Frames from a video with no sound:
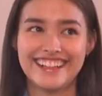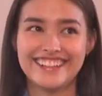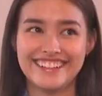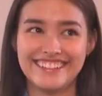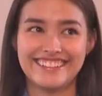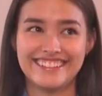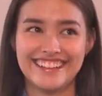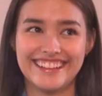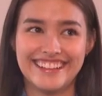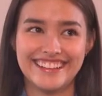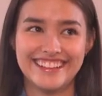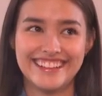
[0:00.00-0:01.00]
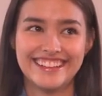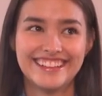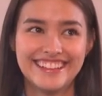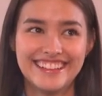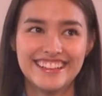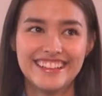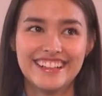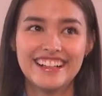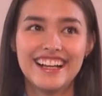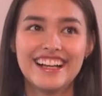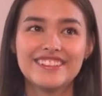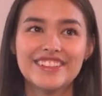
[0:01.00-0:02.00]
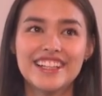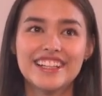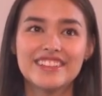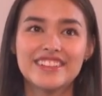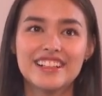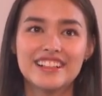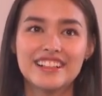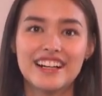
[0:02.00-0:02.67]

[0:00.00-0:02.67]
can't do it. I feel like I'm gonna